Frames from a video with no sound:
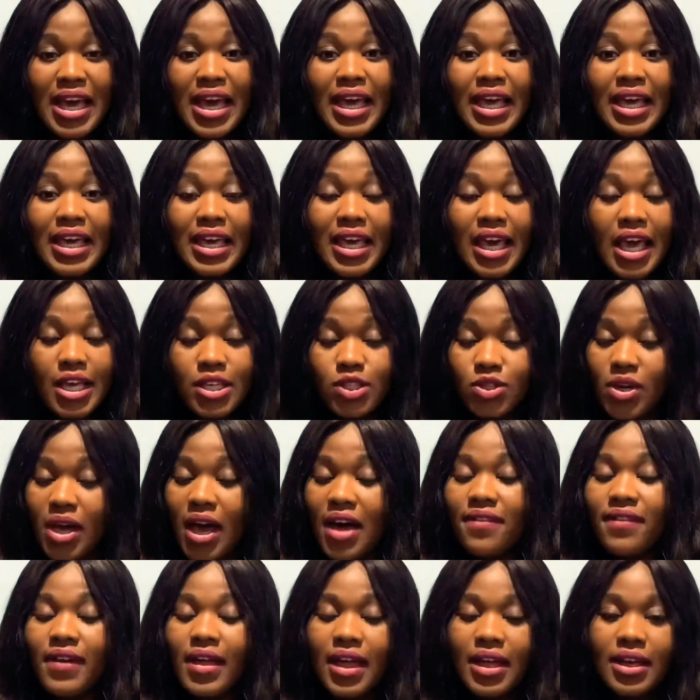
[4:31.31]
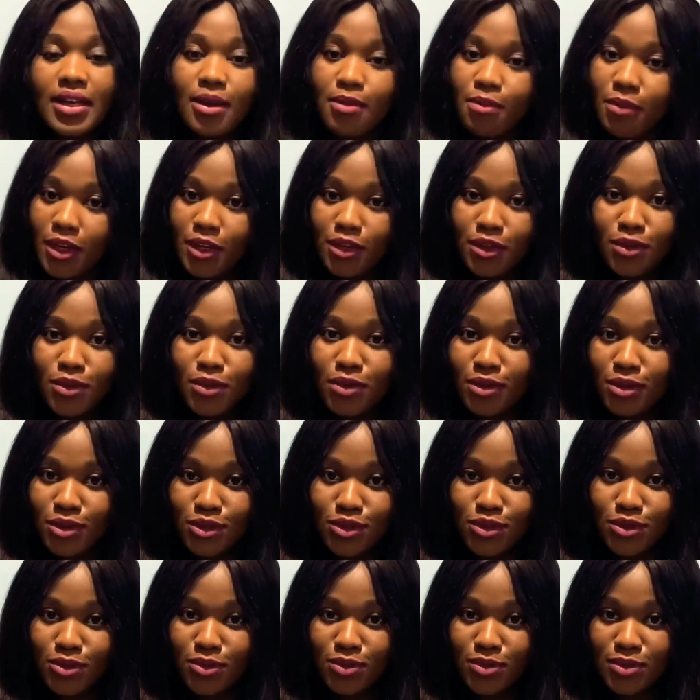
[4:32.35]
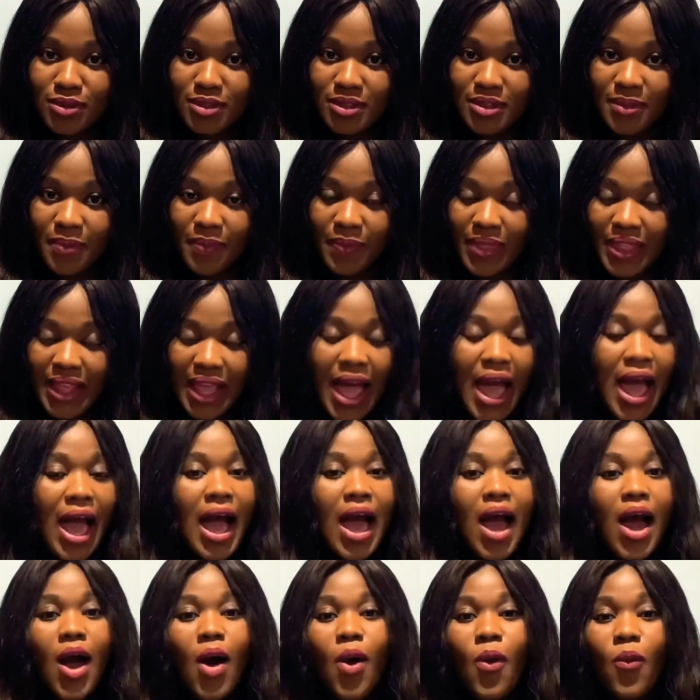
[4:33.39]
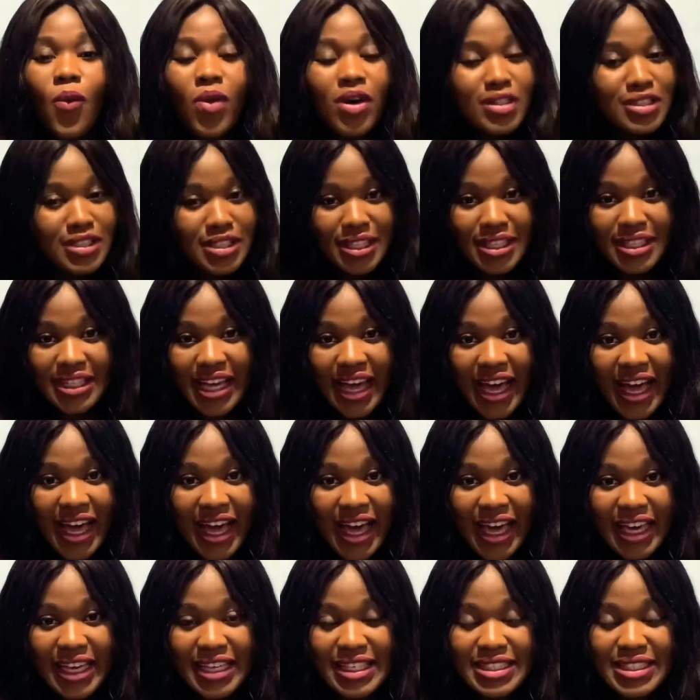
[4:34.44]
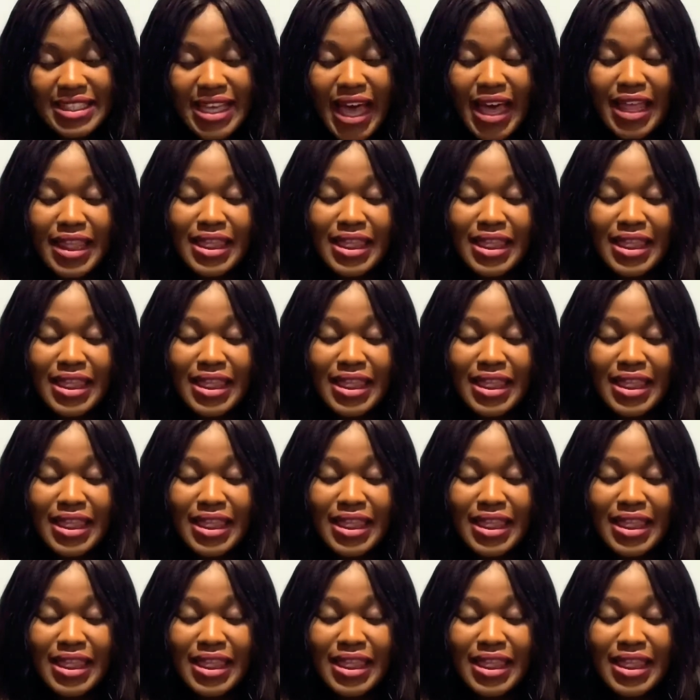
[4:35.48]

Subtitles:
in case you have any medical issues. Well done, guys, and